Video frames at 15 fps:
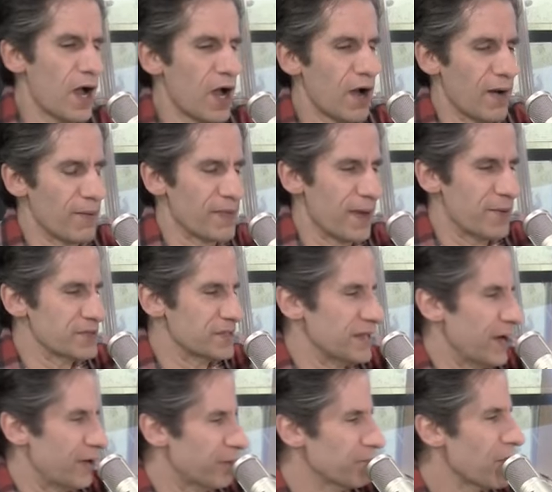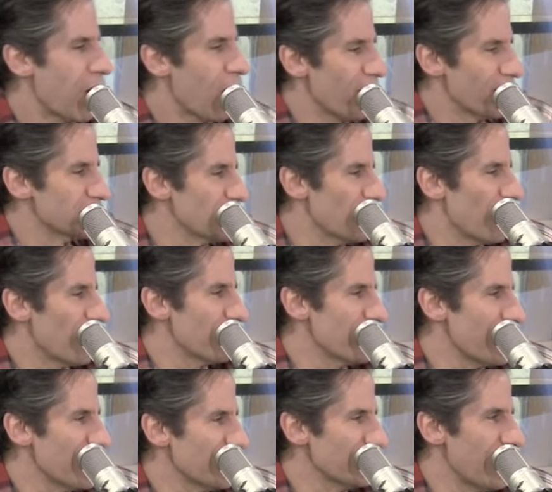All right, well, that was a downer. All right, so Megan